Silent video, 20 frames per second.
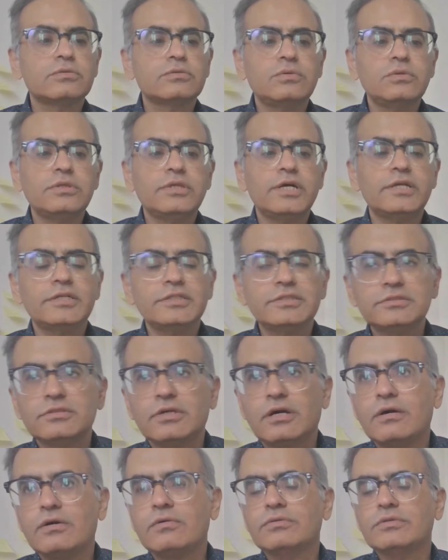rule that is
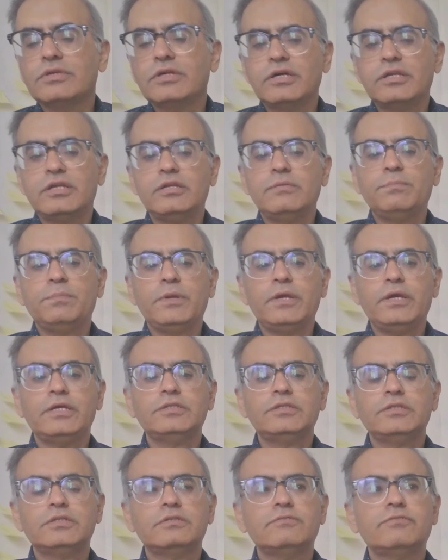now there in
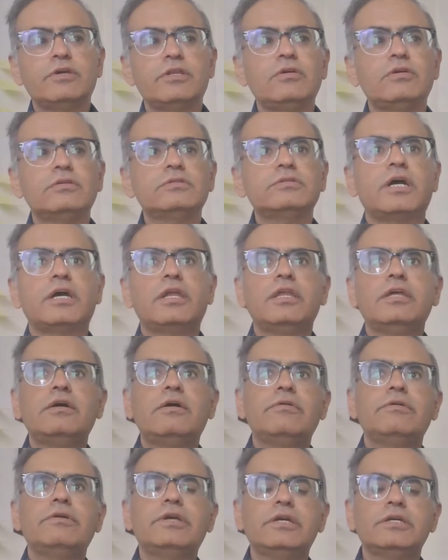place is when you're signing
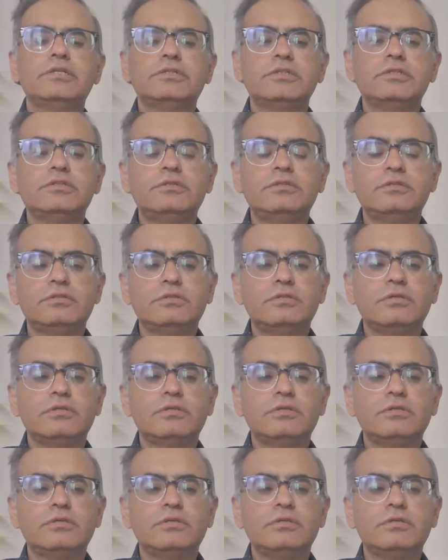out cases,